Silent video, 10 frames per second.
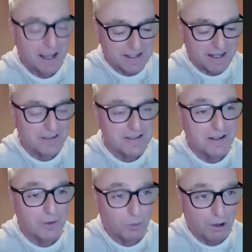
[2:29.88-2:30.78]
I said, is
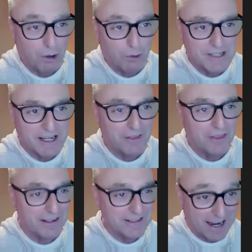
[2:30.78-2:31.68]
it a real hotel
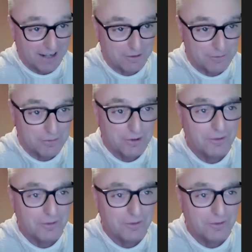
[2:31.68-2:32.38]
that is active?